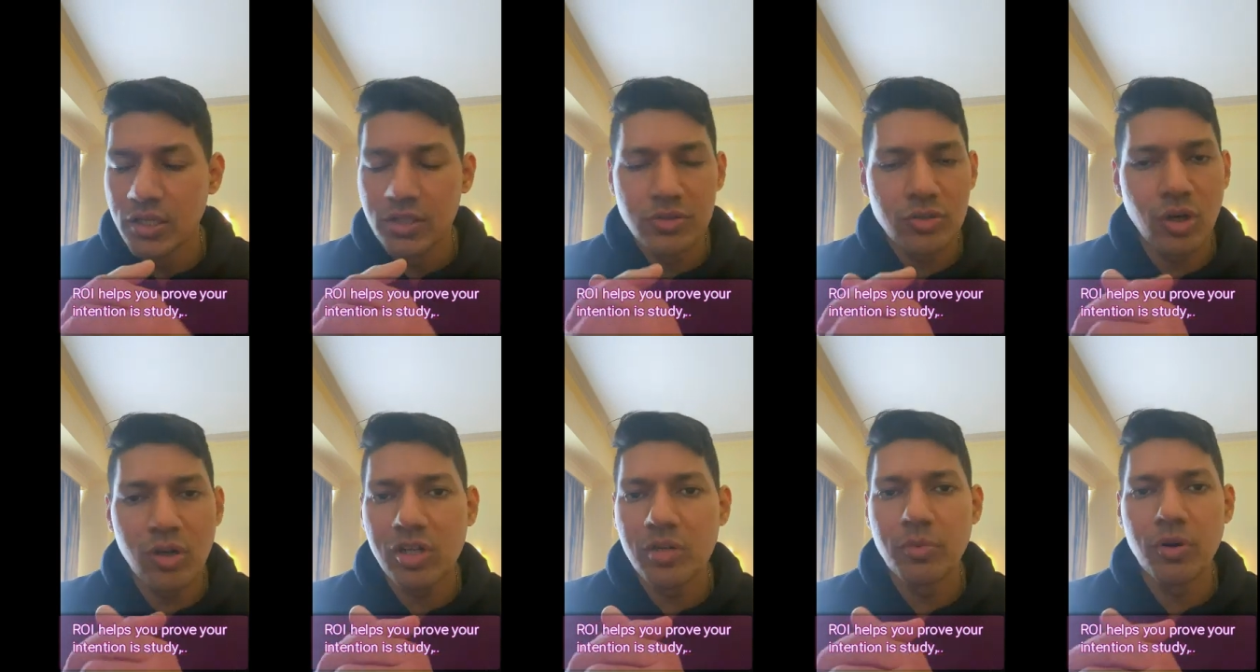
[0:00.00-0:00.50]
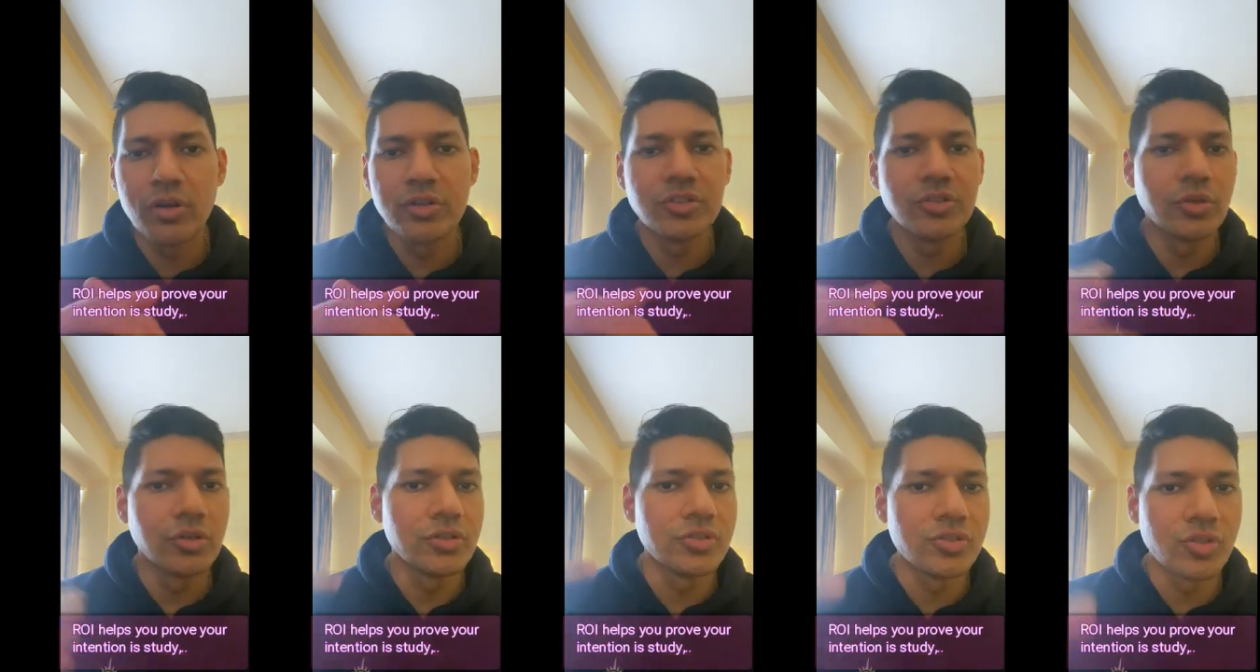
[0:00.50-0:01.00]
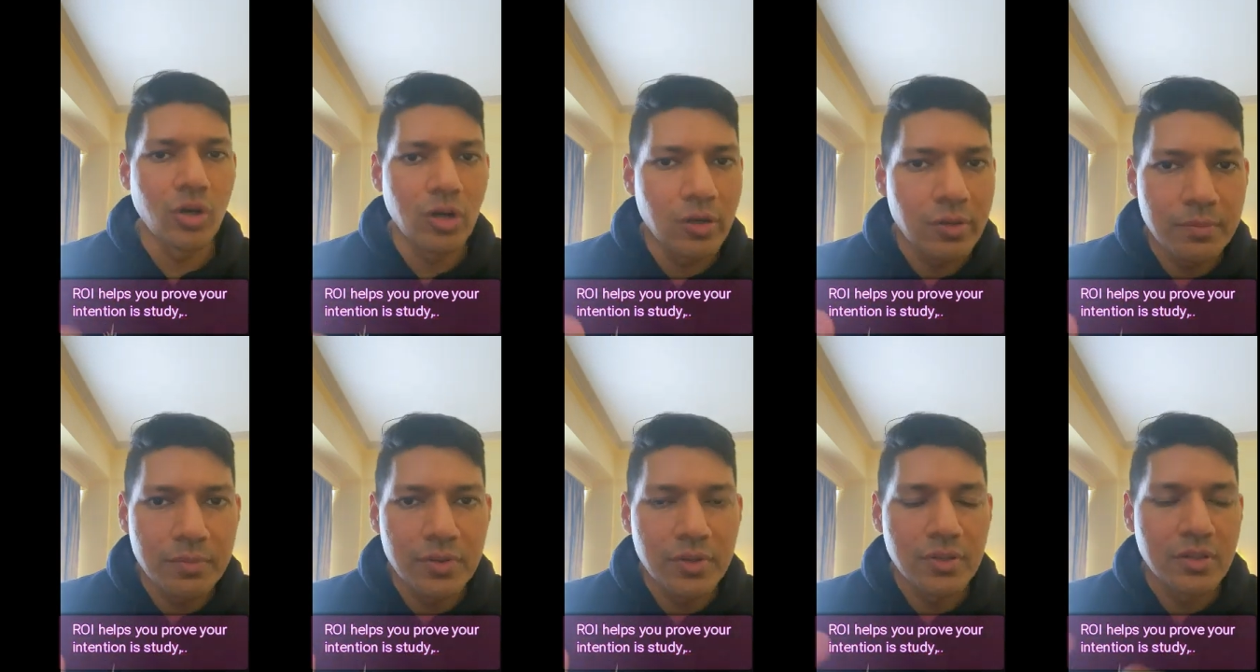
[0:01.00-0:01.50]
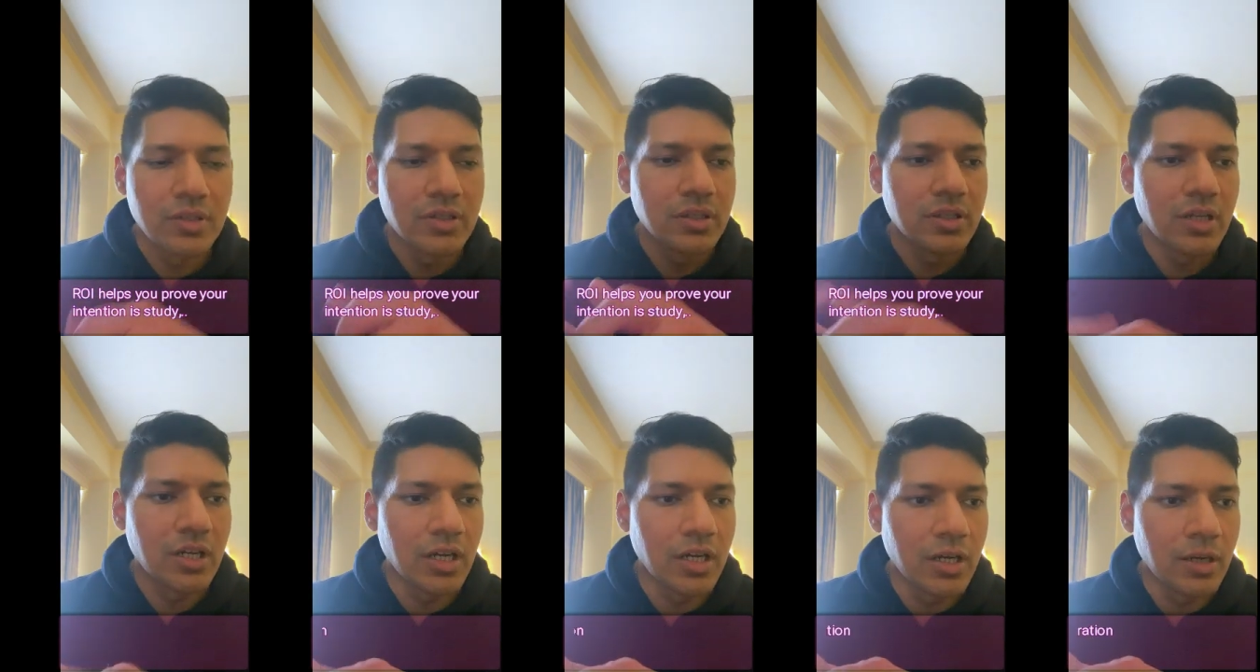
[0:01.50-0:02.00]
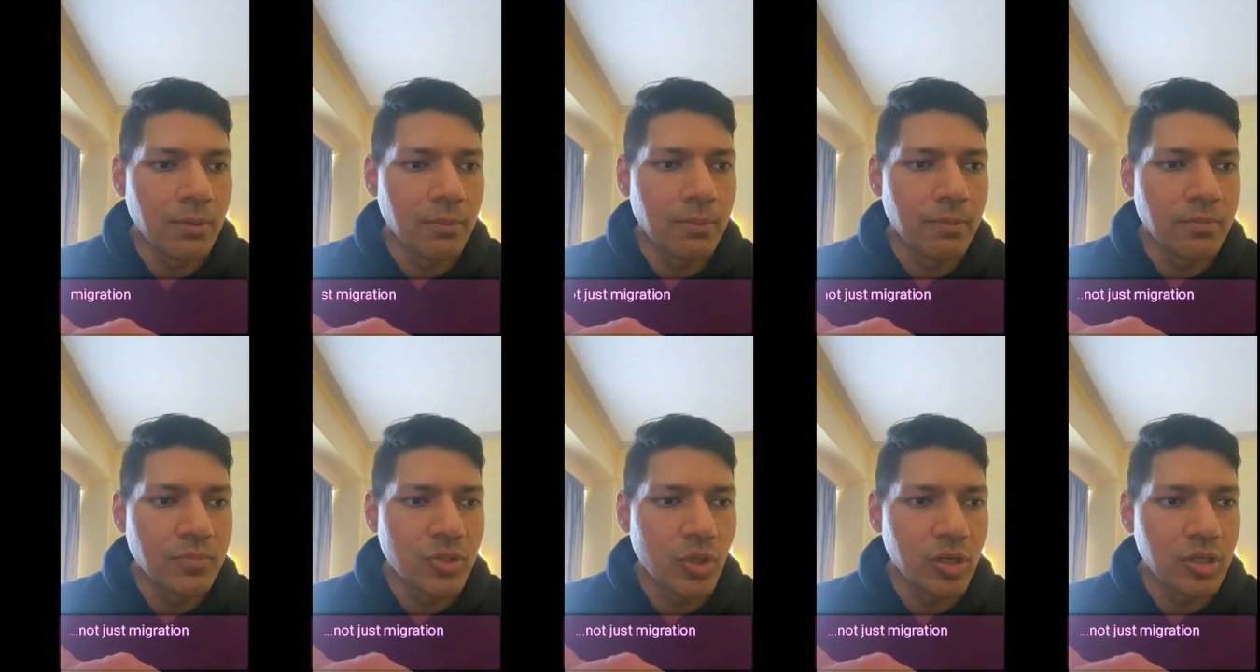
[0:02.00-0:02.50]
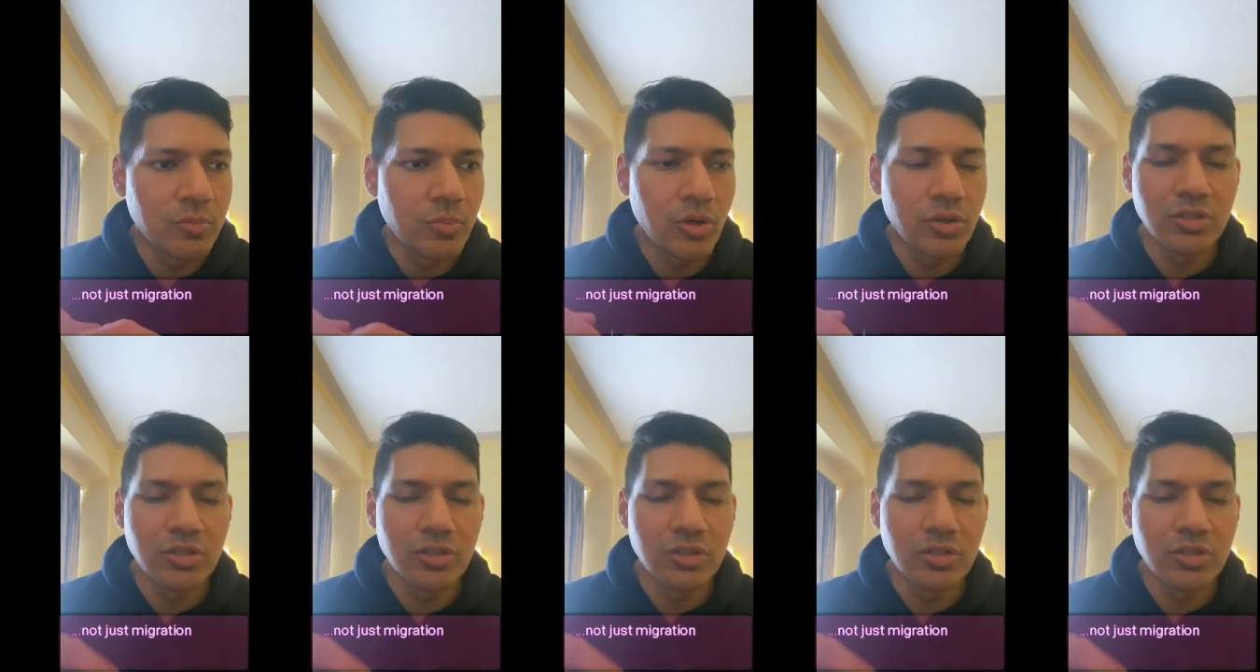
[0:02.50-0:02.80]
Talk about your job. Talk about